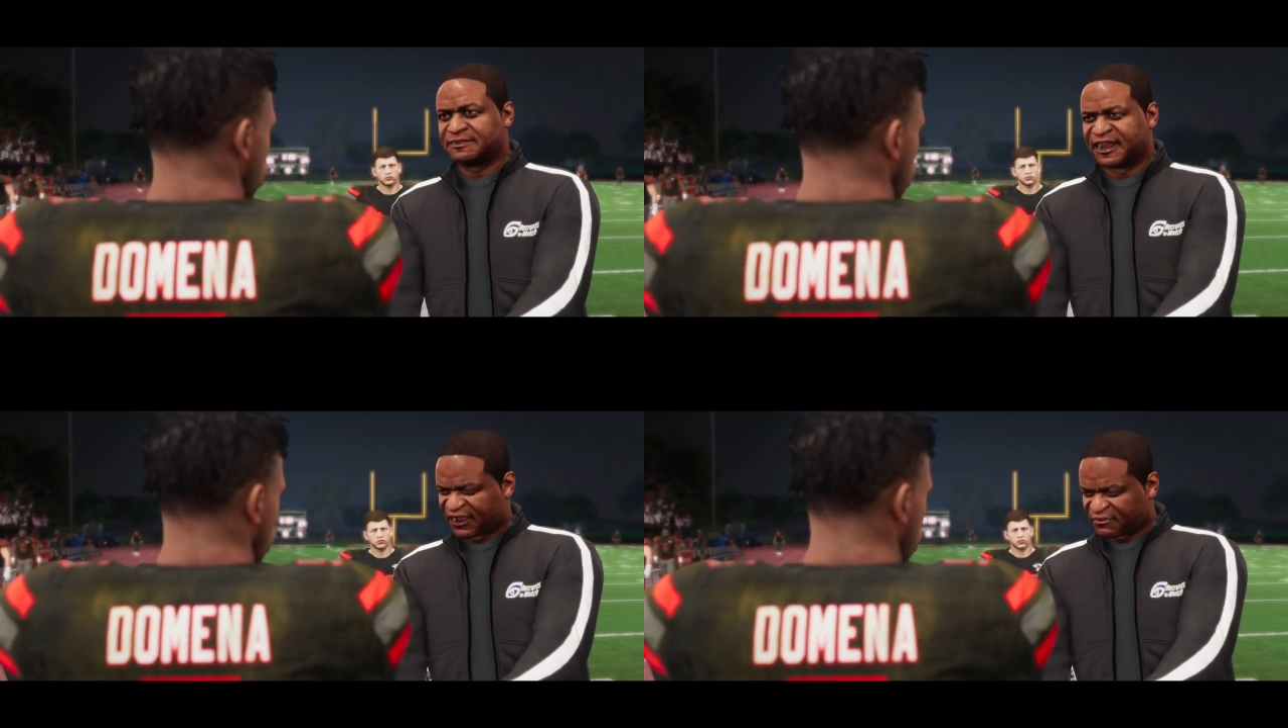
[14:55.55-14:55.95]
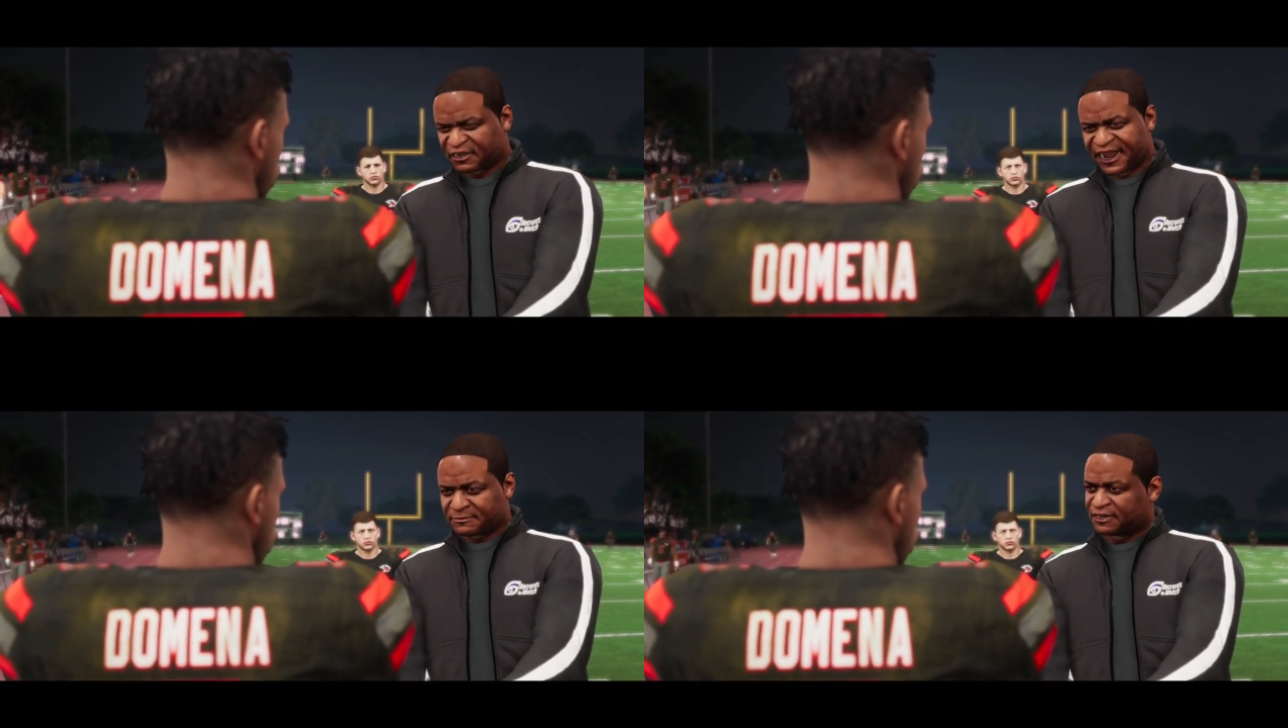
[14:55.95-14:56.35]
Heck of a
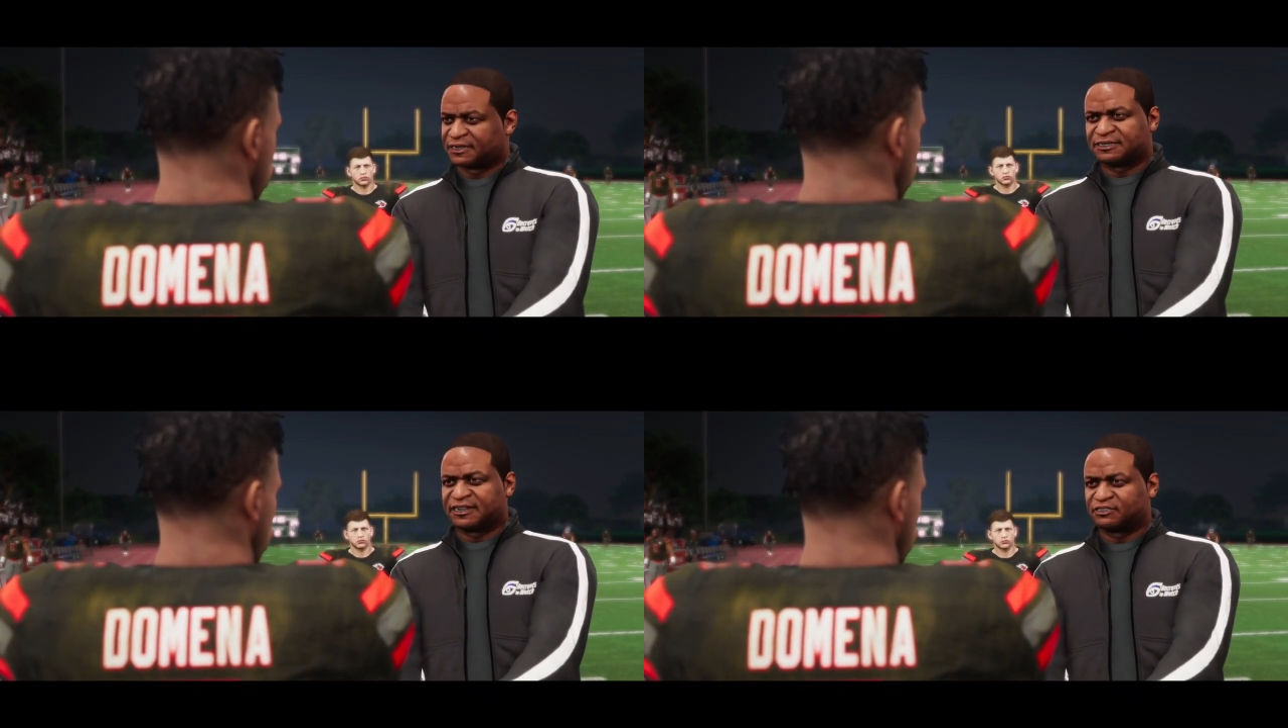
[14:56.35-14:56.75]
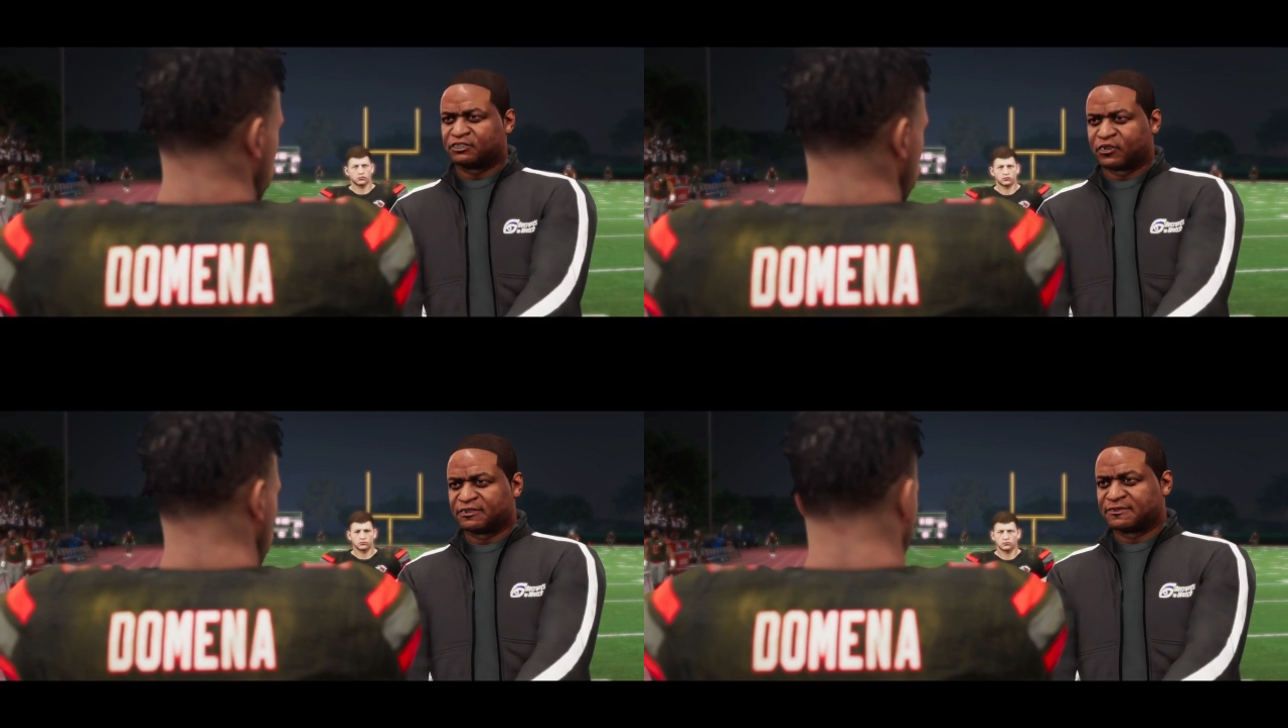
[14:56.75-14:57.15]
game I did a nice
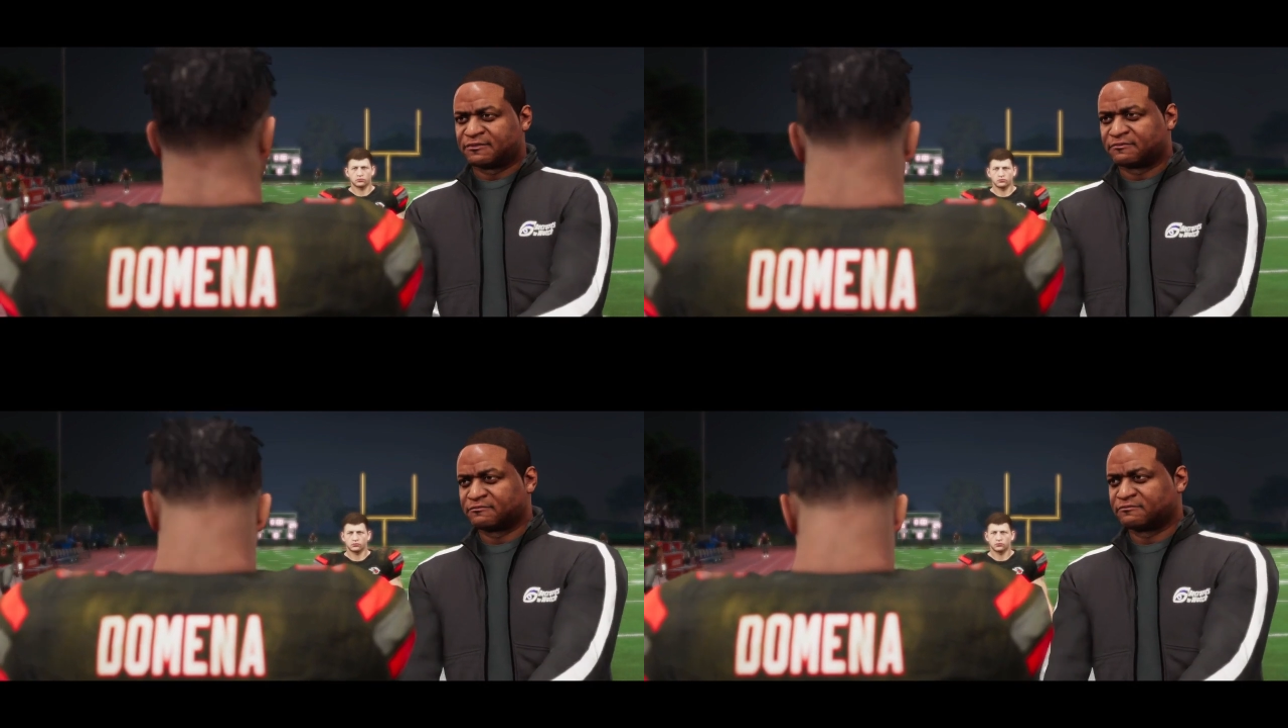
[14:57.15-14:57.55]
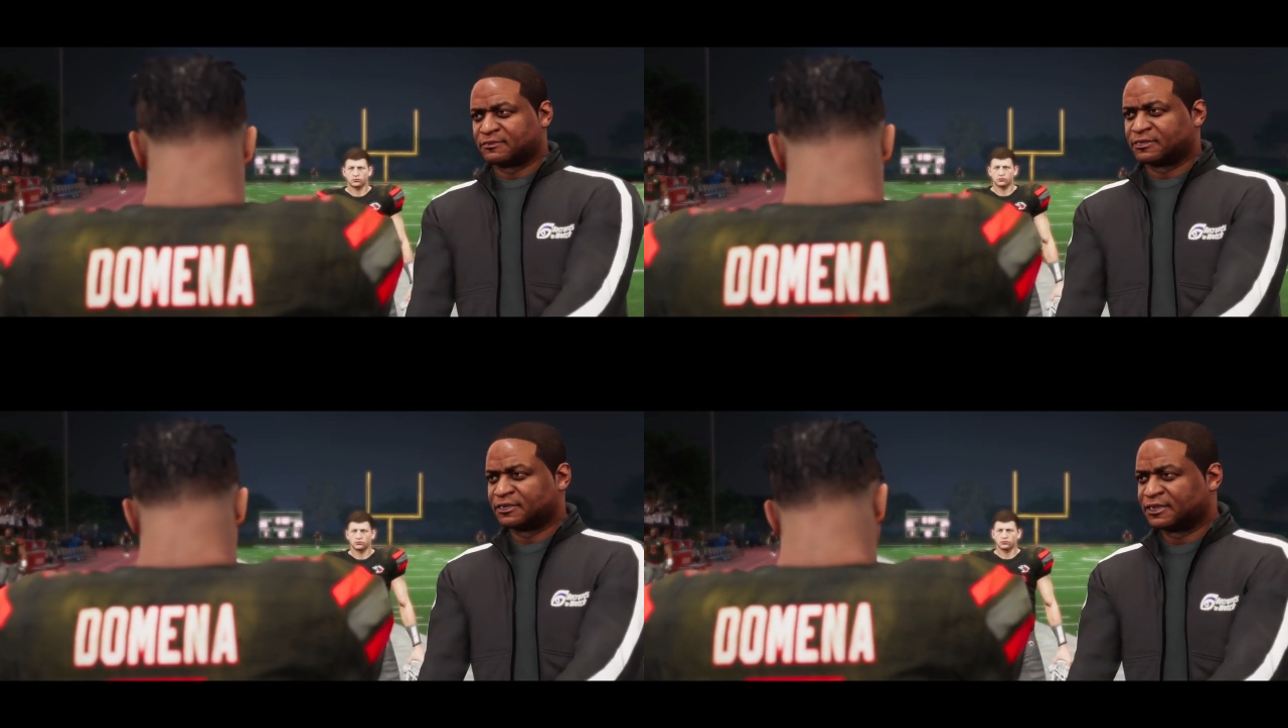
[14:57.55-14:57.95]
song.
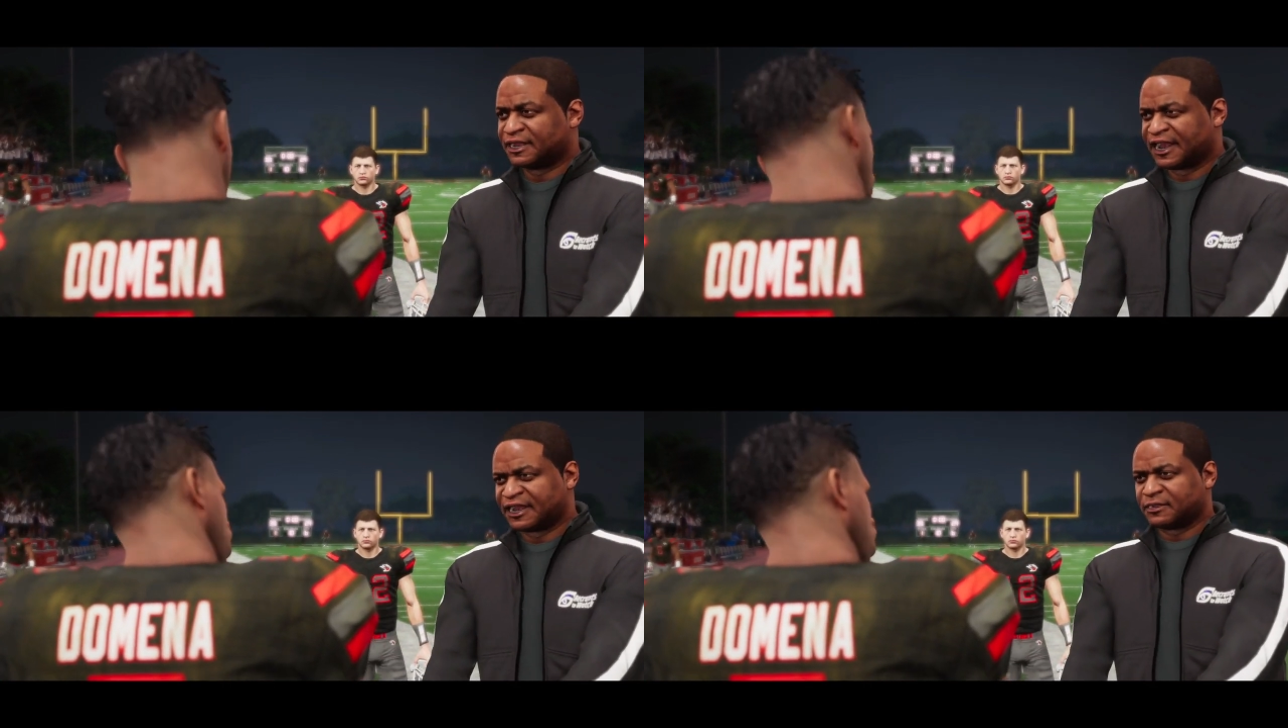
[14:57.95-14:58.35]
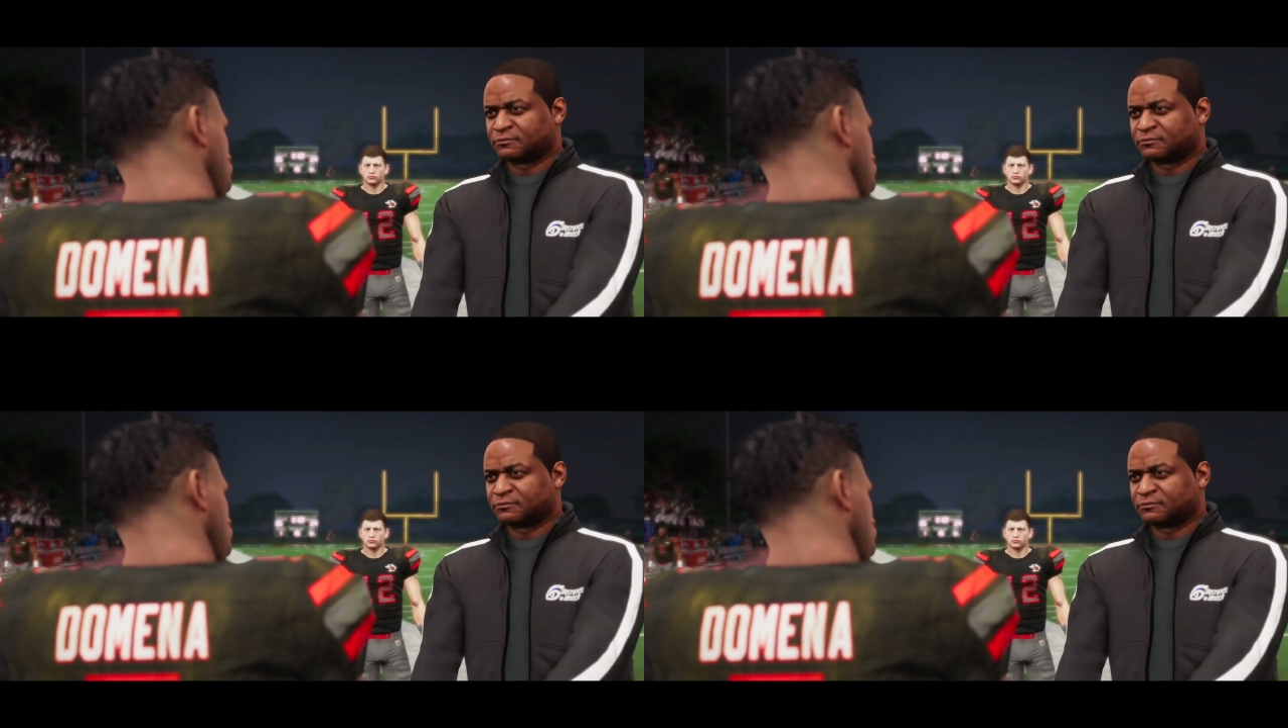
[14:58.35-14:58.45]
Hey,